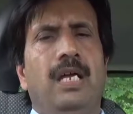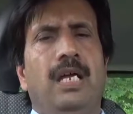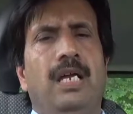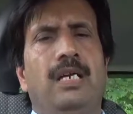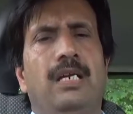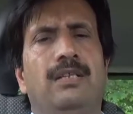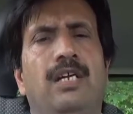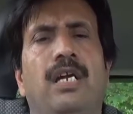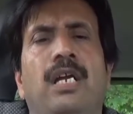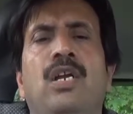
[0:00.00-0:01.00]
And
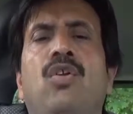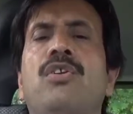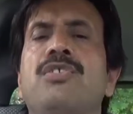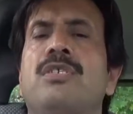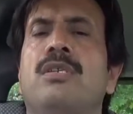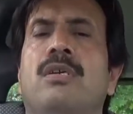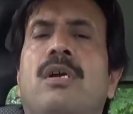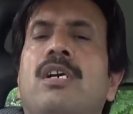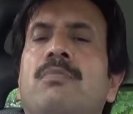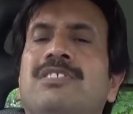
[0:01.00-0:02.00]
the enlarged
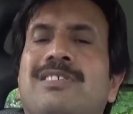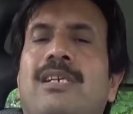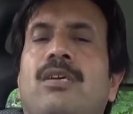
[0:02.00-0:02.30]
heart muscle